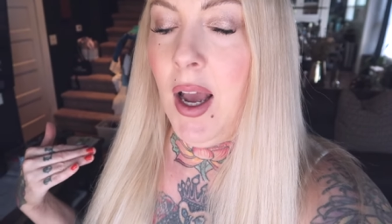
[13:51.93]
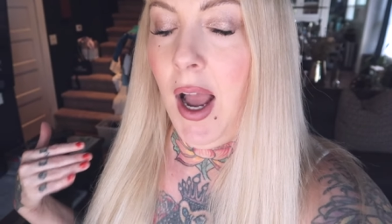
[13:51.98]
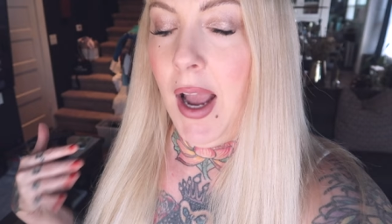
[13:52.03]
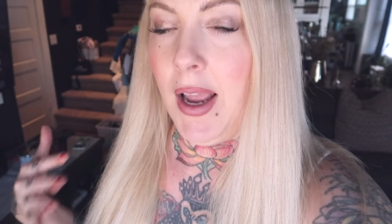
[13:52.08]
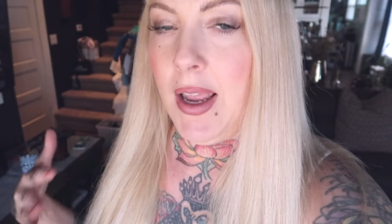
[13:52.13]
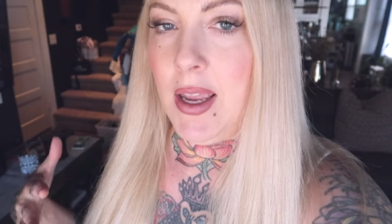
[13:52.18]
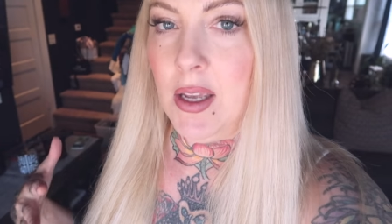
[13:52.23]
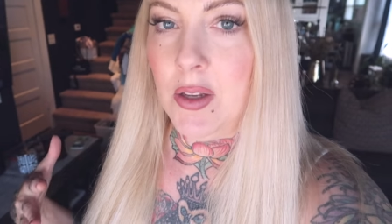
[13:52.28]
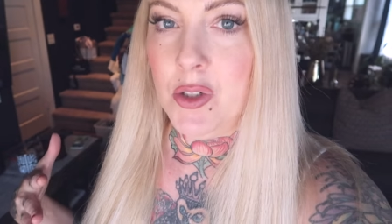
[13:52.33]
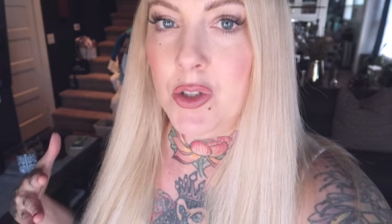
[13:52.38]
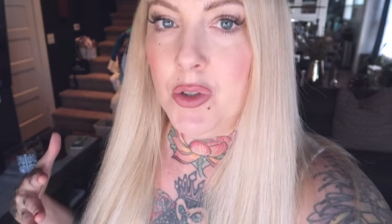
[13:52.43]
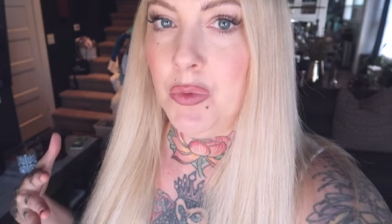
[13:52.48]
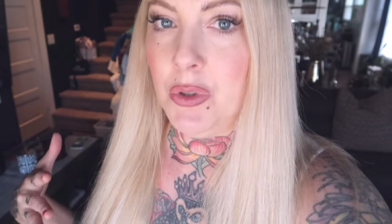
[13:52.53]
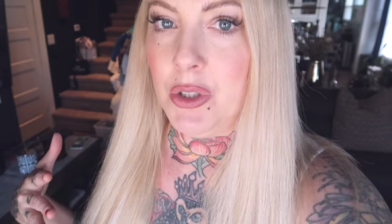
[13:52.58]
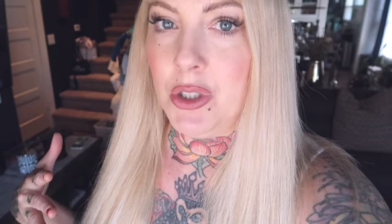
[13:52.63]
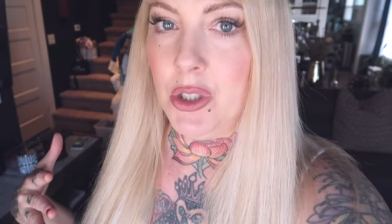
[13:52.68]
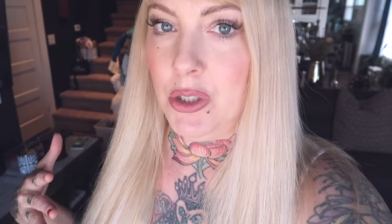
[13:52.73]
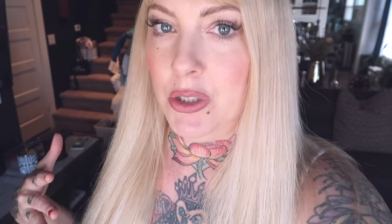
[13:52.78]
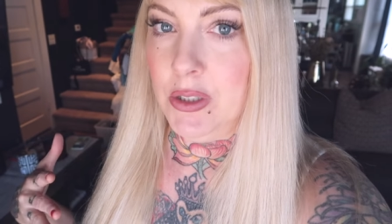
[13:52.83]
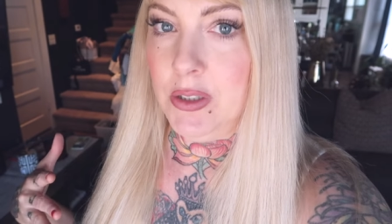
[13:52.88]
i can't do
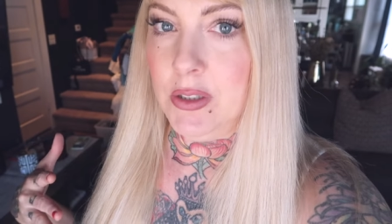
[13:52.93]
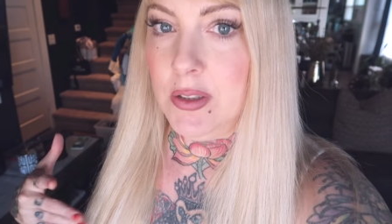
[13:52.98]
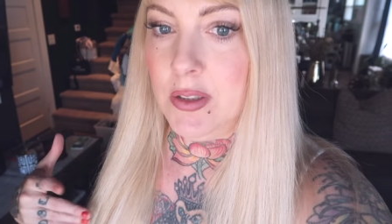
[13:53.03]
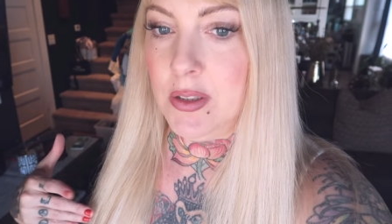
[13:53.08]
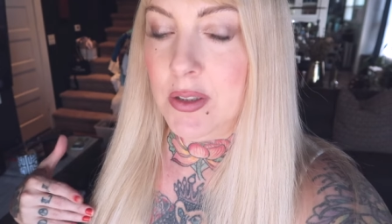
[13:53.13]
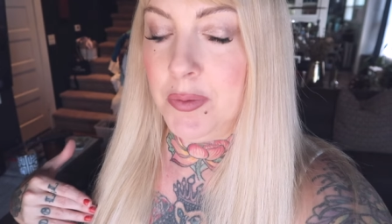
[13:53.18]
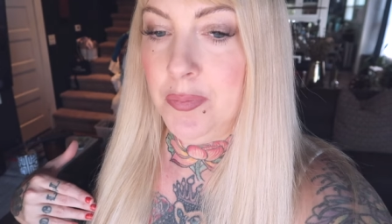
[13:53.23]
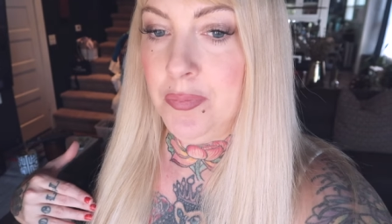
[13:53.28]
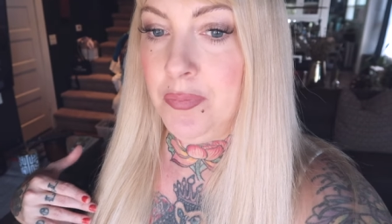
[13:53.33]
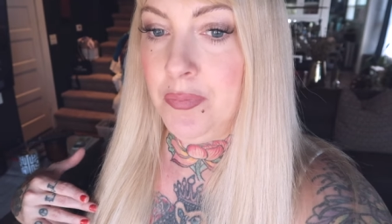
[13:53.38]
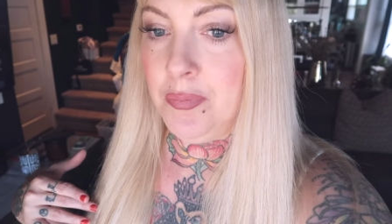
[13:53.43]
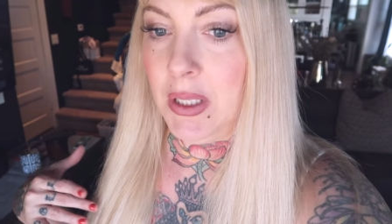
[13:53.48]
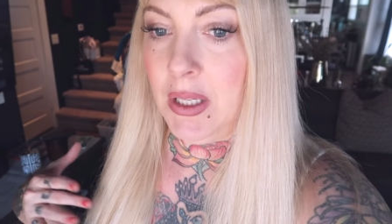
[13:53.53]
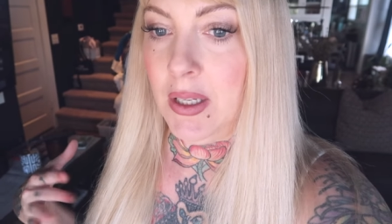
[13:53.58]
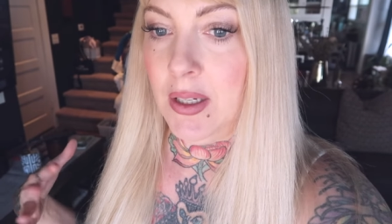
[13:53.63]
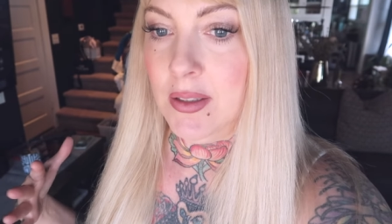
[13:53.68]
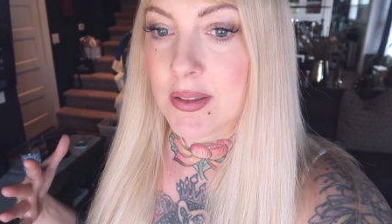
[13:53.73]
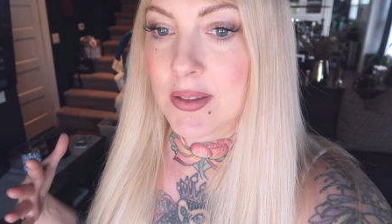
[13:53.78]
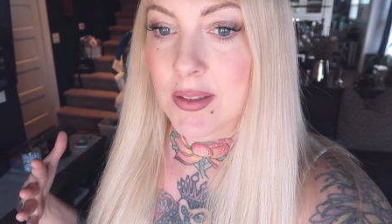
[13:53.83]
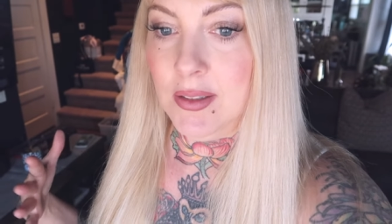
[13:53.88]
returns
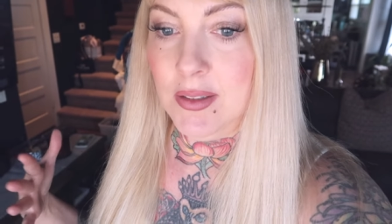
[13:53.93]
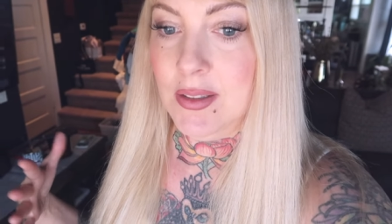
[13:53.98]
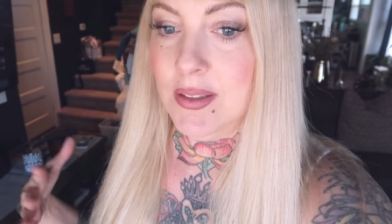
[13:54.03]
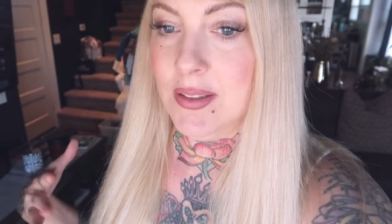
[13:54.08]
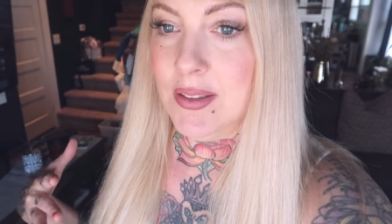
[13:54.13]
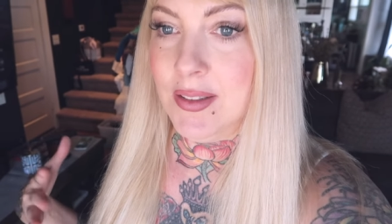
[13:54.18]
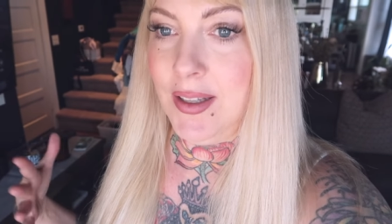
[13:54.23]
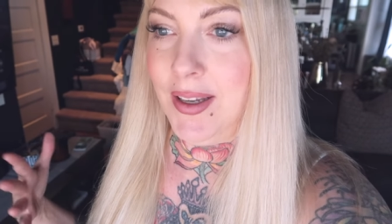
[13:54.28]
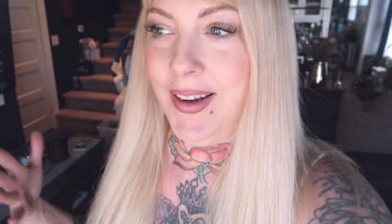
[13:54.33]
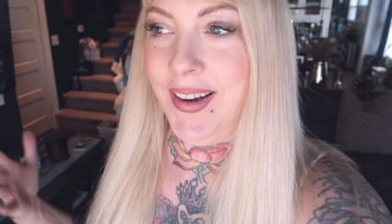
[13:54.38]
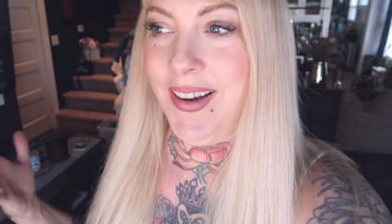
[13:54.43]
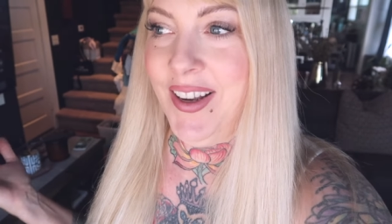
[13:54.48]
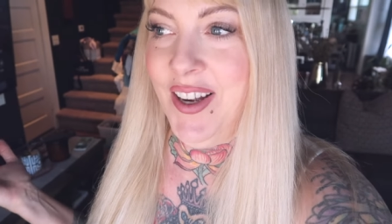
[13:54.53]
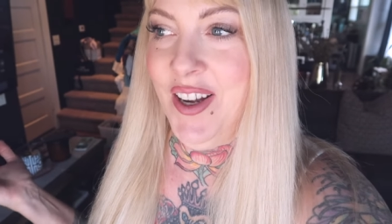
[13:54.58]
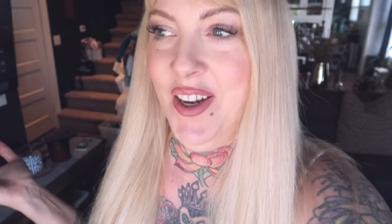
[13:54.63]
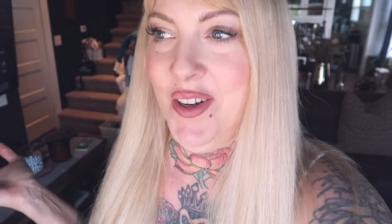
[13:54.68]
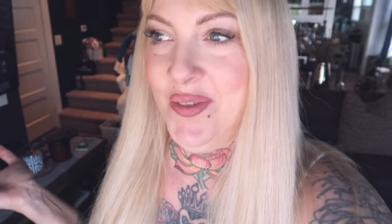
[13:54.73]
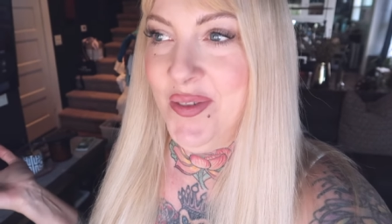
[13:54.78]
because this is like